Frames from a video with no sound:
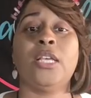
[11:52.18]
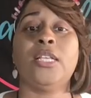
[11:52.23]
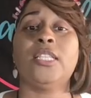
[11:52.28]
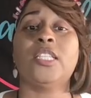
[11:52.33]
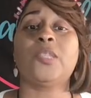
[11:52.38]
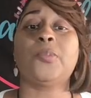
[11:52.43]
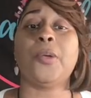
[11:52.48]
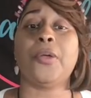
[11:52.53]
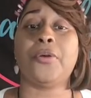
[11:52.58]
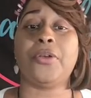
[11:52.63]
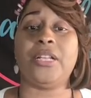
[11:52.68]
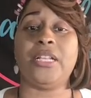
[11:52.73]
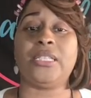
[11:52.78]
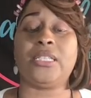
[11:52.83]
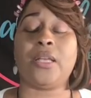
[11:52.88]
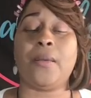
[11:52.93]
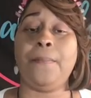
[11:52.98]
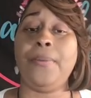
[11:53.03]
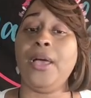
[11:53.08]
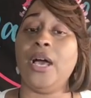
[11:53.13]
Spirit is
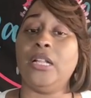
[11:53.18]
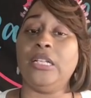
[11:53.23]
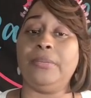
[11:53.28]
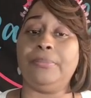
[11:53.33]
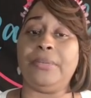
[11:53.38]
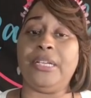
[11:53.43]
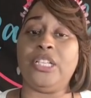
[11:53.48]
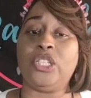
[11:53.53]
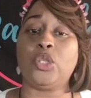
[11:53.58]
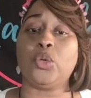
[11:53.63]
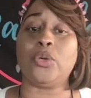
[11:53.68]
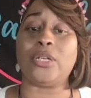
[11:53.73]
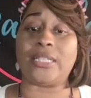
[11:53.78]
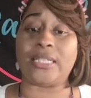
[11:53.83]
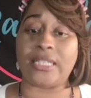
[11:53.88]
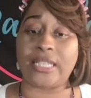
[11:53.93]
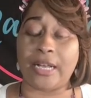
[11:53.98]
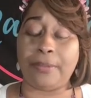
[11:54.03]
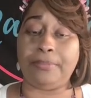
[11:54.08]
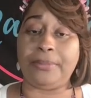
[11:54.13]
compelling me to
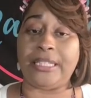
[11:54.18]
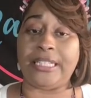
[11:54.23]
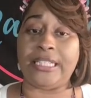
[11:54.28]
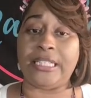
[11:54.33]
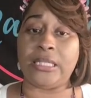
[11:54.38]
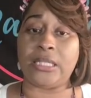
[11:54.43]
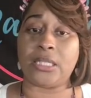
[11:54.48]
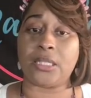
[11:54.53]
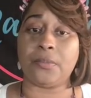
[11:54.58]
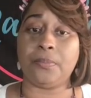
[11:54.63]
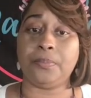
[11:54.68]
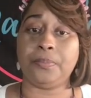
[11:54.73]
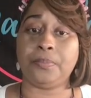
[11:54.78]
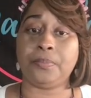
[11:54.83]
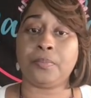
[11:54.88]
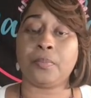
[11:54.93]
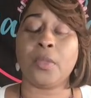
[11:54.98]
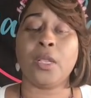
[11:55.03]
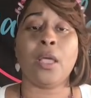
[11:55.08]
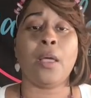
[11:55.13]
accept this
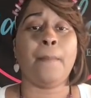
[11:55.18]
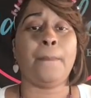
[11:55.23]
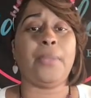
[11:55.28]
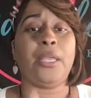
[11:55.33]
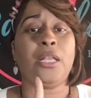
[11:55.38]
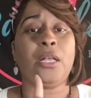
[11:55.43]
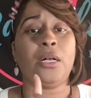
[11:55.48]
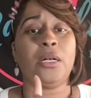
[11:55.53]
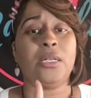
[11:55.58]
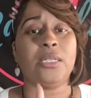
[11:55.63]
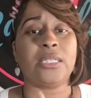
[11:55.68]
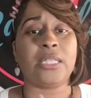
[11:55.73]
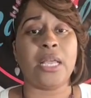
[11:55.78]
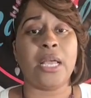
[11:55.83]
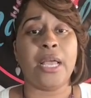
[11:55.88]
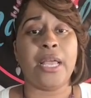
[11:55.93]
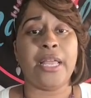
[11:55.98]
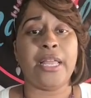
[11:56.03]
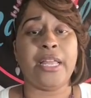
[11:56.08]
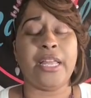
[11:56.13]
because
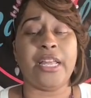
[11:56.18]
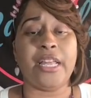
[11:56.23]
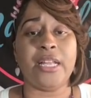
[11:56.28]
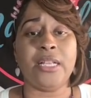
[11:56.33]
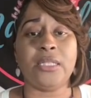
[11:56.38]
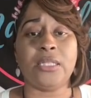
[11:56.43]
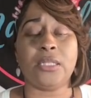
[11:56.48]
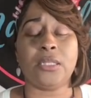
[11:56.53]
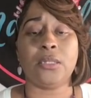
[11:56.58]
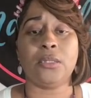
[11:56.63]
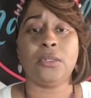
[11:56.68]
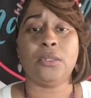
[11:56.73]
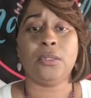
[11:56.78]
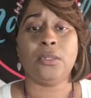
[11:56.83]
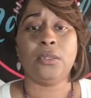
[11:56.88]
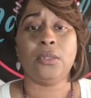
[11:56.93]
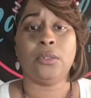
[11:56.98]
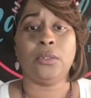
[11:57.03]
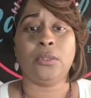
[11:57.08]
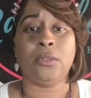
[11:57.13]
his
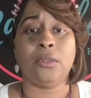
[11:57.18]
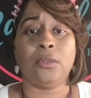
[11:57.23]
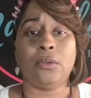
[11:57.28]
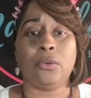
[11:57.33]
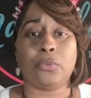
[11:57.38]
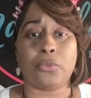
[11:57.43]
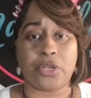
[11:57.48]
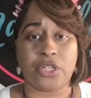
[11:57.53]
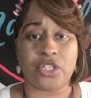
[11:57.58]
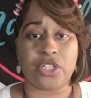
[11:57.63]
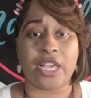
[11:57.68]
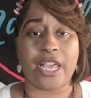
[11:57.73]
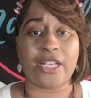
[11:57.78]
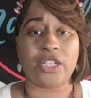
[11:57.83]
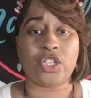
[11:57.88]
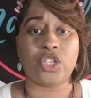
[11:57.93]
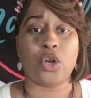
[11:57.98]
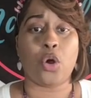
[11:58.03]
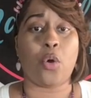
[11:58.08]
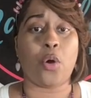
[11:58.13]

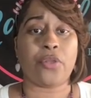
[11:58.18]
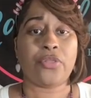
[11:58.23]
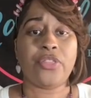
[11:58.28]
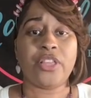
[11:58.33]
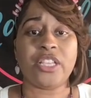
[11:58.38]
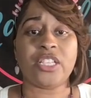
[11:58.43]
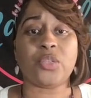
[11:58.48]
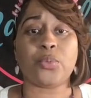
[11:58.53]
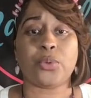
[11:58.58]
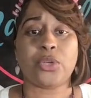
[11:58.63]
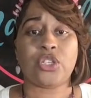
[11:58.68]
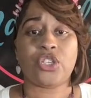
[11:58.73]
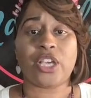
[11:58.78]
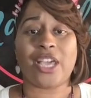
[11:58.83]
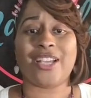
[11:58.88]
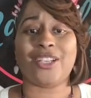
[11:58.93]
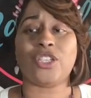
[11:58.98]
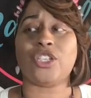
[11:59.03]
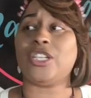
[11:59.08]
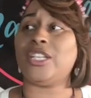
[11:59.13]
rejection or this
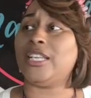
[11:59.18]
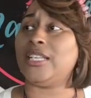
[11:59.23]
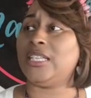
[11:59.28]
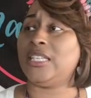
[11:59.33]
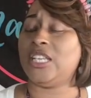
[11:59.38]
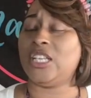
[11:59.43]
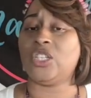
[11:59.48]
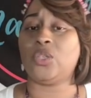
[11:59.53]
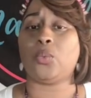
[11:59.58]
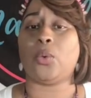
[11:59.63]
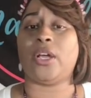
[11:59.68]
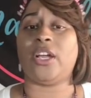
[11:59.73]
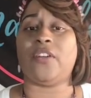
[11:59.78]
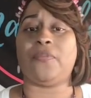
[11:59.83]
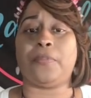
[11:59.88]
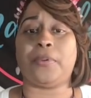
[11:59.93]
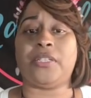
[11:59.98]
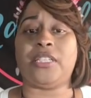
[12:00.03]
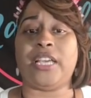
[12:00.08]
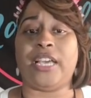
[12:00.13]
rejection is his way
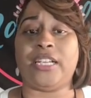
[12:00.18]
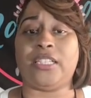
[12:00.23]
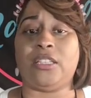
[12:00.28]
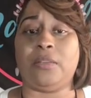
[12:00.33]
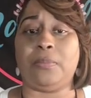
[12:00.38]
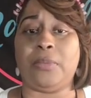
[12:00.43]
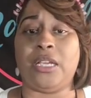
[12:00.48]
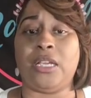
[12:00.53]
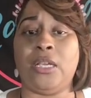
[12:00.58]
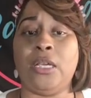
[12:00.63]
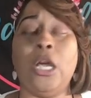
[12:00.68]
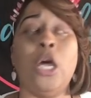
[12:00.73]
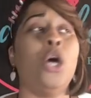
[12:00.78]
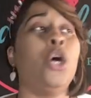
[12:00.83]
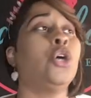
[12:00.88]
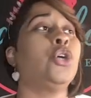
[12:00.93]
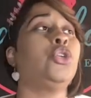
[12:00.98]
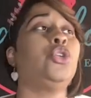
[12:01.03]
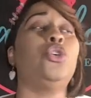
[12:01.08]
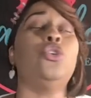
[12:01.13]
of protecting me.
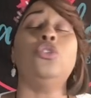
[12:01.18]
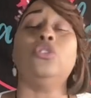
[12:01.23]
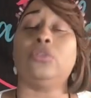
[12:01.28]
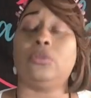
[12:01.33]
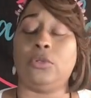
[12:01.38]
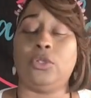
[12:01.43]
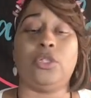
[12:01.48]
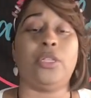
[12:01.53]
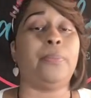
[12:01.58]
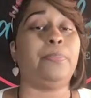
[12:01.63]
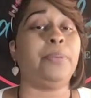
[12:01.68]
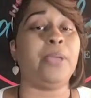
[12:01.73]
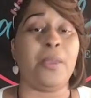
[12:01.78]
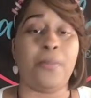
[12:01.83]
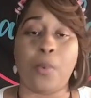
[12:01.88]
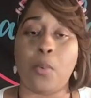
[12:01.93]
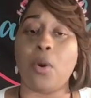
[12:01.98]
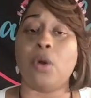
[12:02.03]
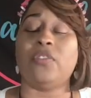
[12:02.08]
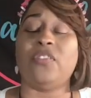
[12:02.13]
The
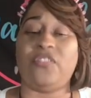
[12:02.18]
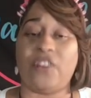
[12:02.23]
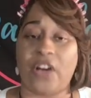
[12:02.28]
people want to